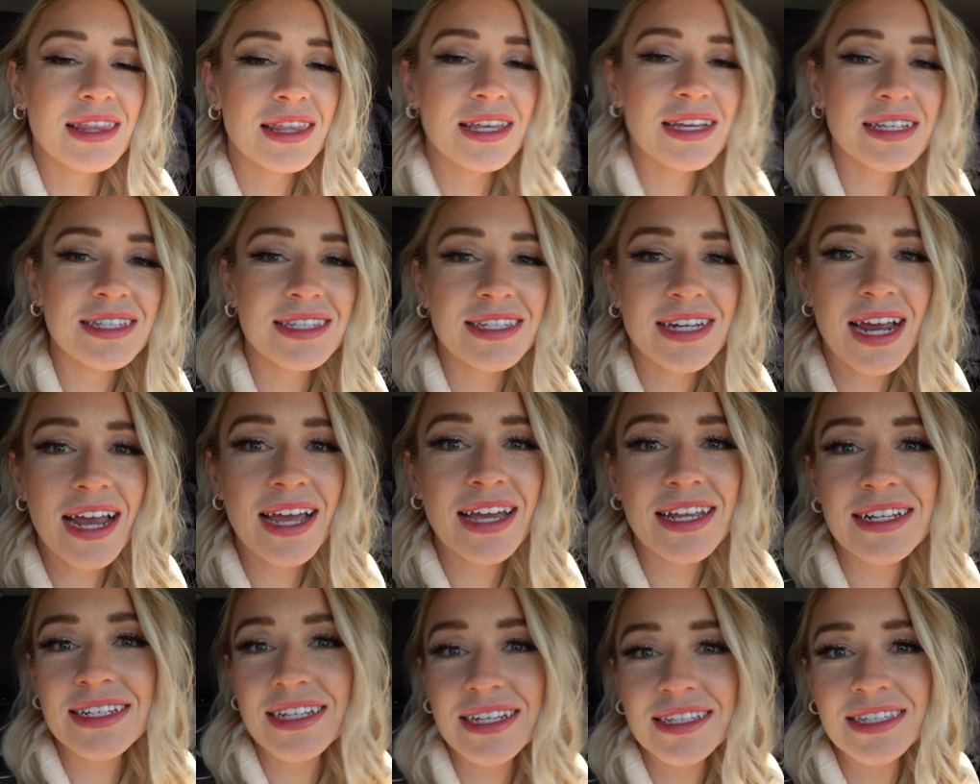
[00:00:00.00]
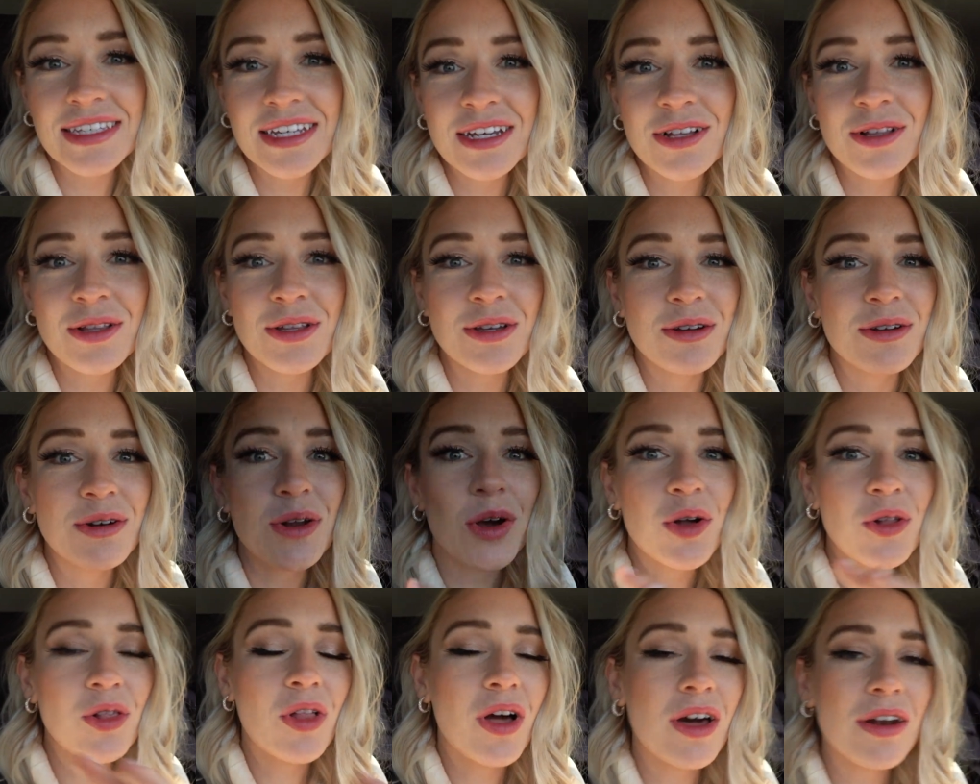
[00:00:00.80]
This diet does include
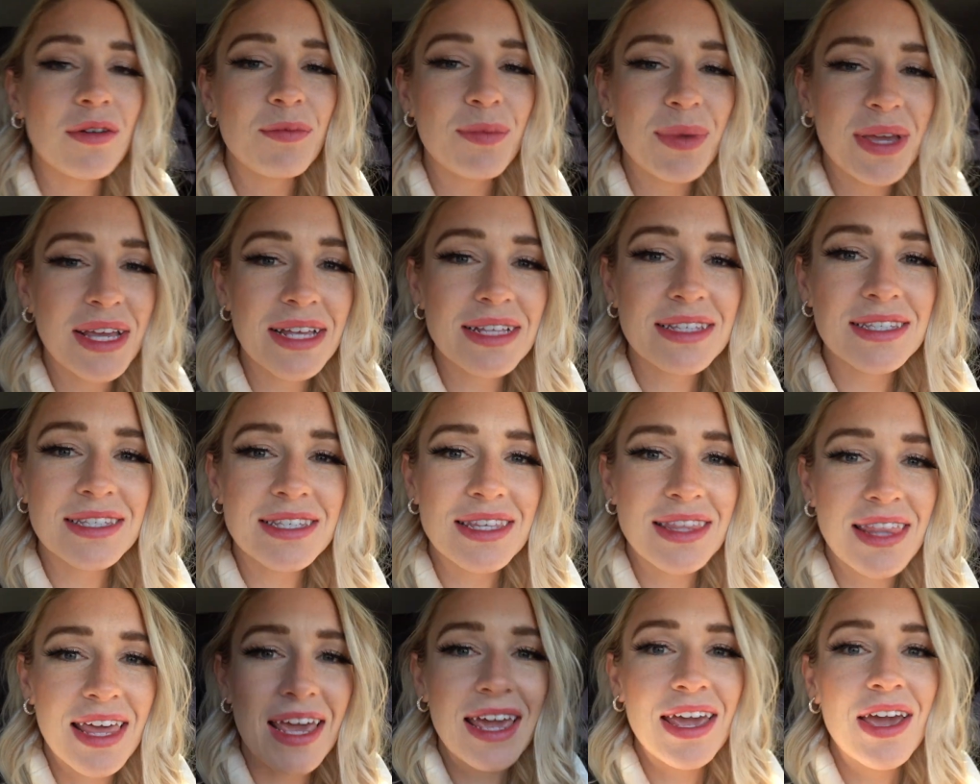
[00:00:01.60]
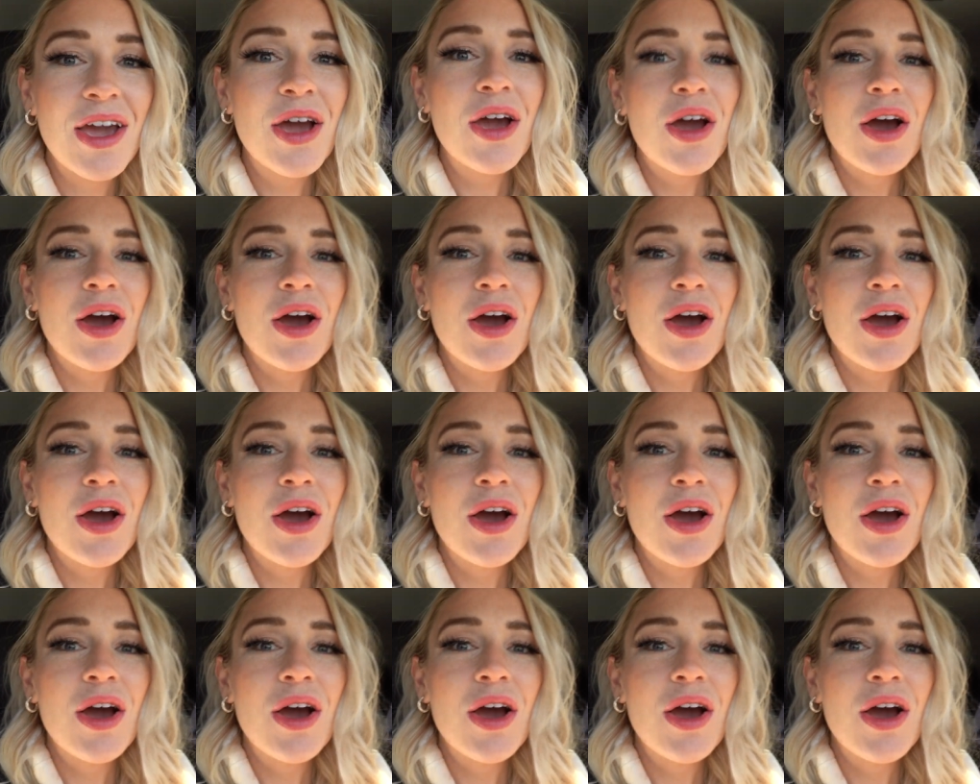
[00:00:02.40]
a lot of beans and they